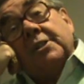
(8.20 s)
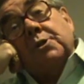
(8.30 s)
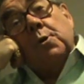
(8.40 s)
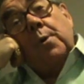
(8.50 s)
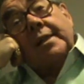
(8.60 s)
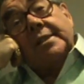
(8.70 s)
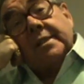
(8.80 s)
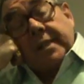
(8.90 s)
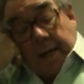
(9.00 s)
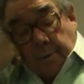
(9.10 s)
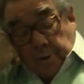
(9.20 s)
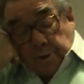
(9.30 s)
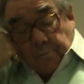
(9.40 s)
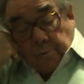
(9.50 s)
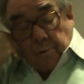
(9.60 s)
SOS Day,
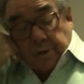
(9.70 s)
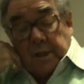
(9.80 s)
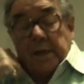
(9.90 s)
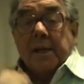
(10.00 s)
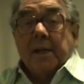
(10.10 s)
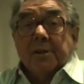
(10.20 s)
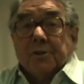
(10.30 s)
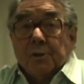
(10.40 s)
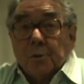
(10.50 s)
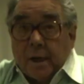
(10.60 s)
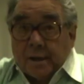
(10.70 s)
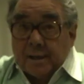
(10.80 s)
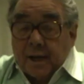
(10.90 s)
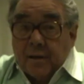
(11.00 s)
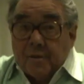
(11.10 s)
which, of course, is the
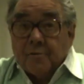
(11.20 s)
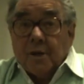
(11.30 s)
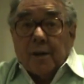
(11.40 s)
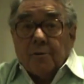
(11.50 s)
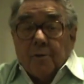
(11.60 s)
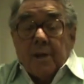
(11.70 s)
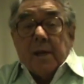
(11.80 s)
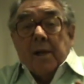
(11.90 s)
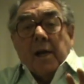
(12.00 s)
29th of January.